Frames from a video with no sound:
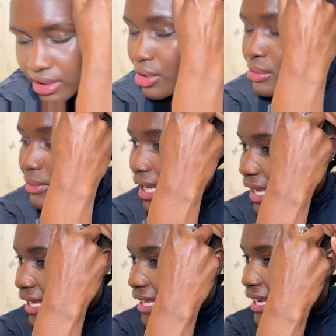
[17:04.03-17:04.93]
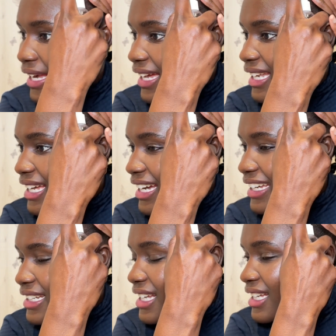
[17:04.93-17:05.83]
on my
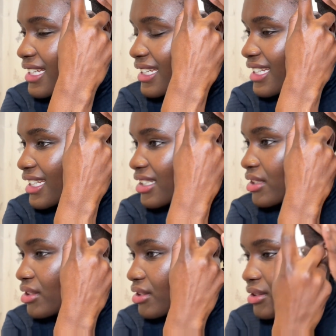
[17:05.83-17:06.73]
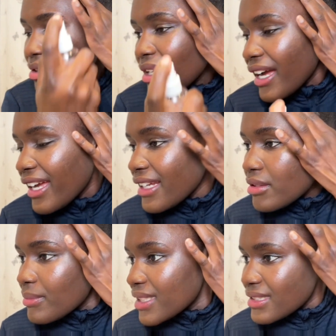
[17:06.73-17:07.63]
hairline and
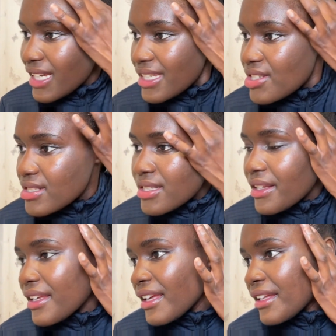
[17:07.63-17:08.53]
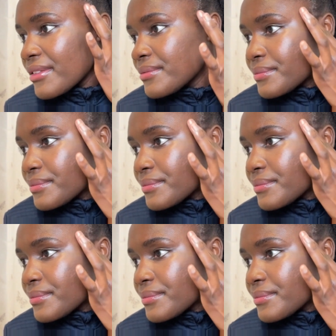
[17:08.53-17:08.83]
massage it in.